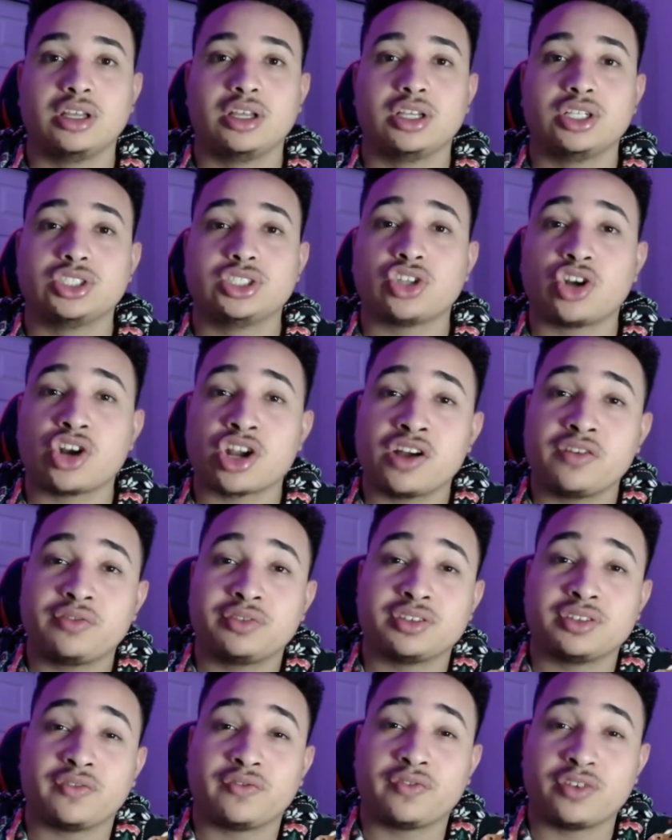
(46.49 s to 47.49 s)
Starting off
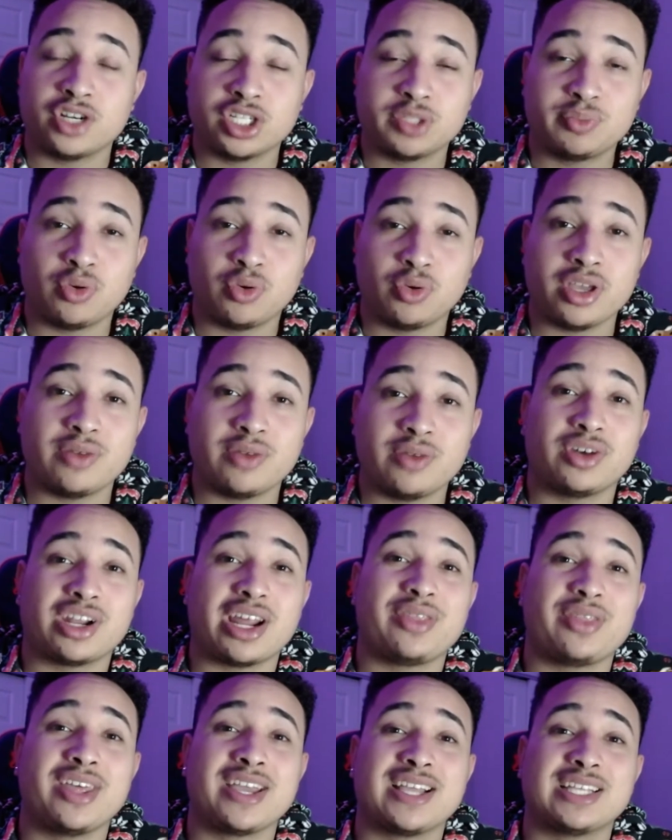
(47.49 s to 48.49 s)
with the first point, and what I
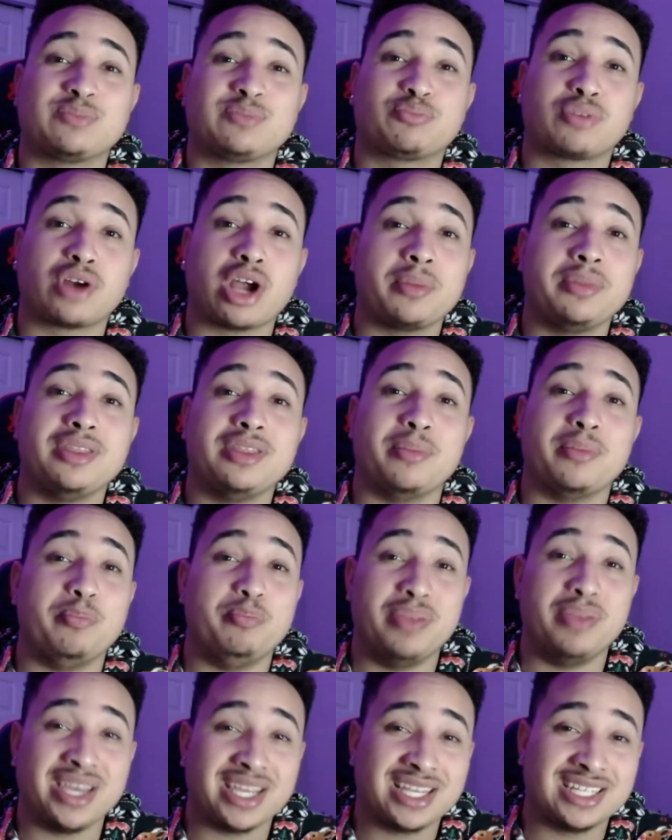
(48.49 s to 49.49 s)
think is probably the
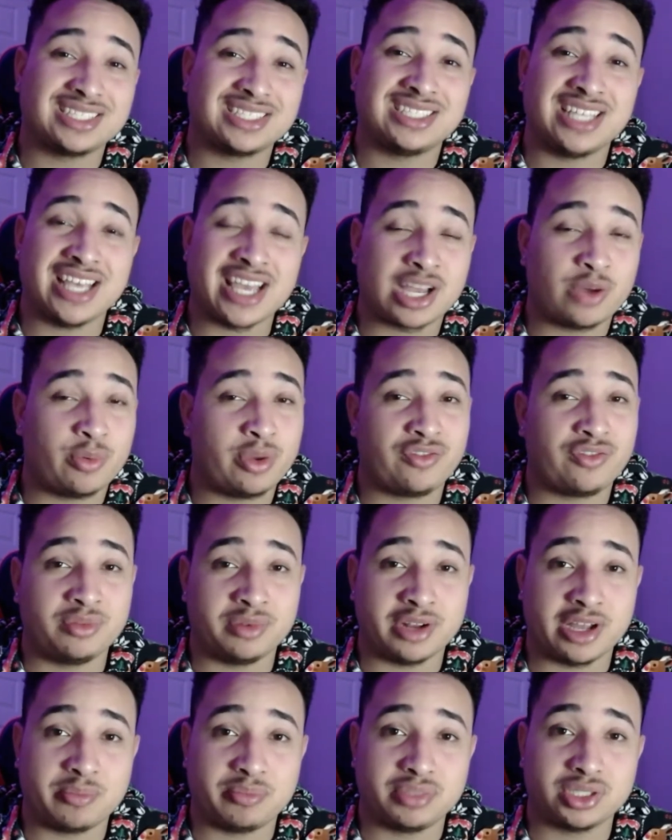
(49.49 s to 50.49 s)
biggest takeaway from
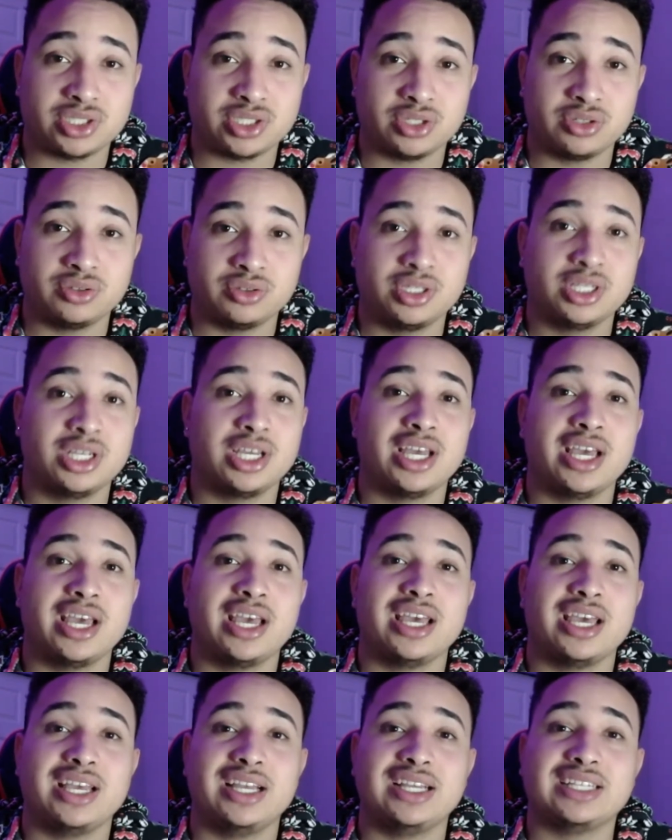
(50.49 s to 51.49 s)
the episode,
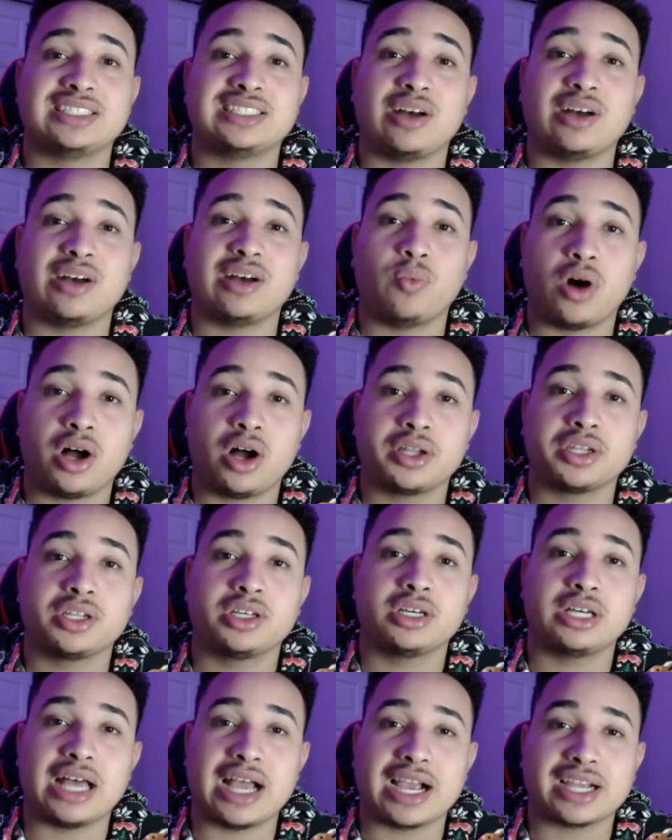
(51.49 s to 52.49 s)
is that
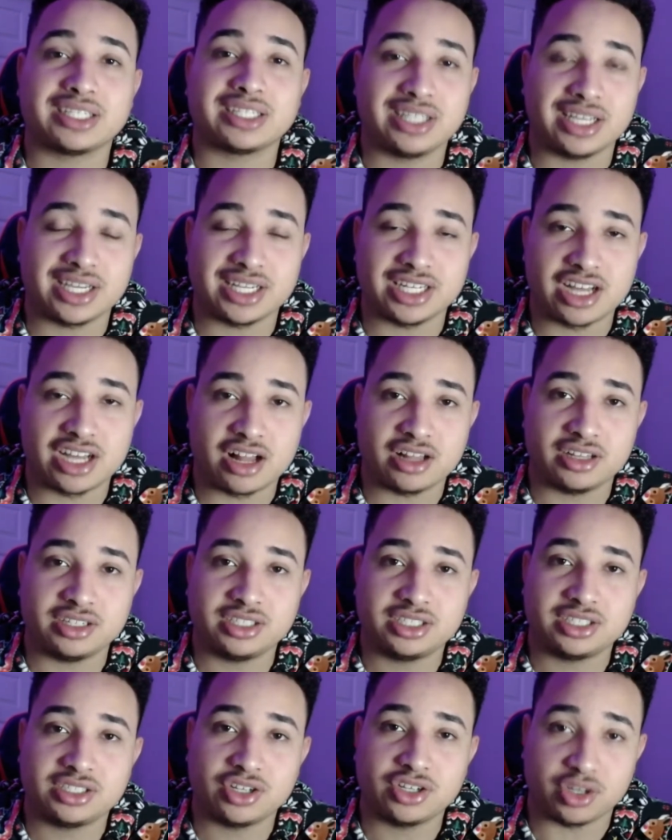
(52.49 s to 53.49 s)
Wanda actually acknowledged her